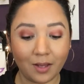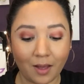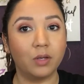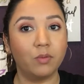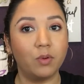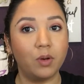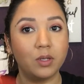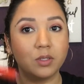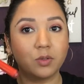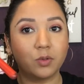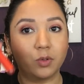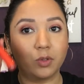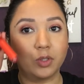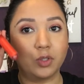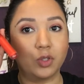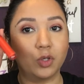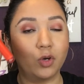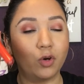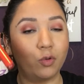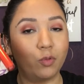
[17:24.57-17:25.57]
I was going
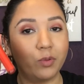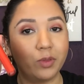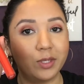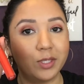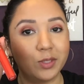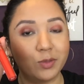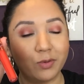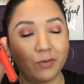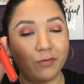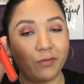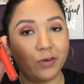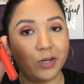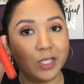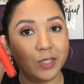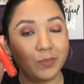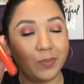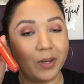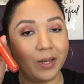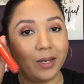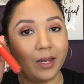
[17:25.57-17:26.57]
to go with this one
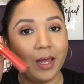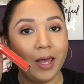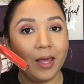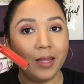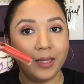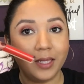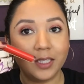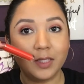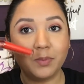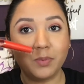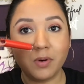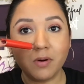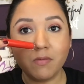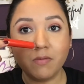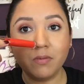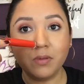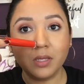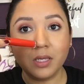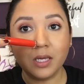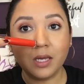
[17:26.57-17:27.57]
first, but that's
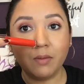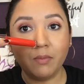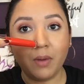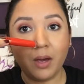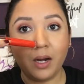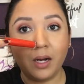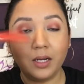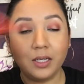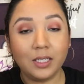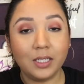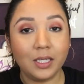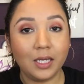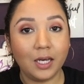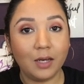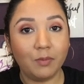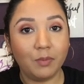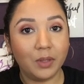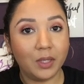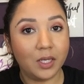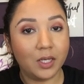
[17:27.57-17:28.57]
probably a bad
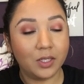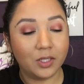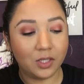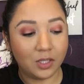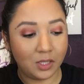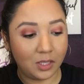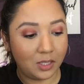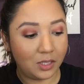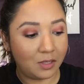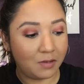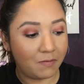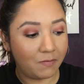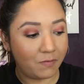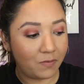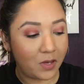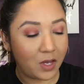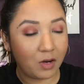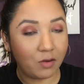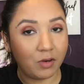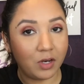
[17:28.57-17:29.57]
idea because this is a
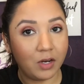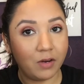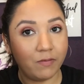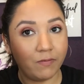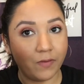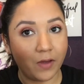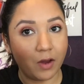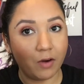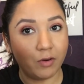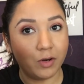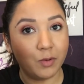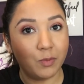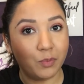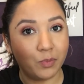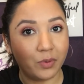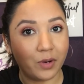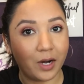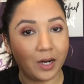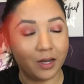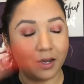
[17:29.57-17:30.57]
very, very
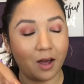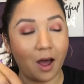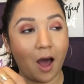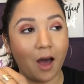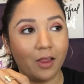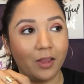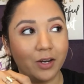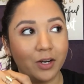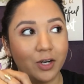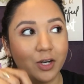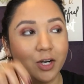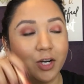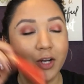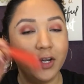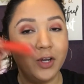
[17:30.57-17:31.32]
bright color.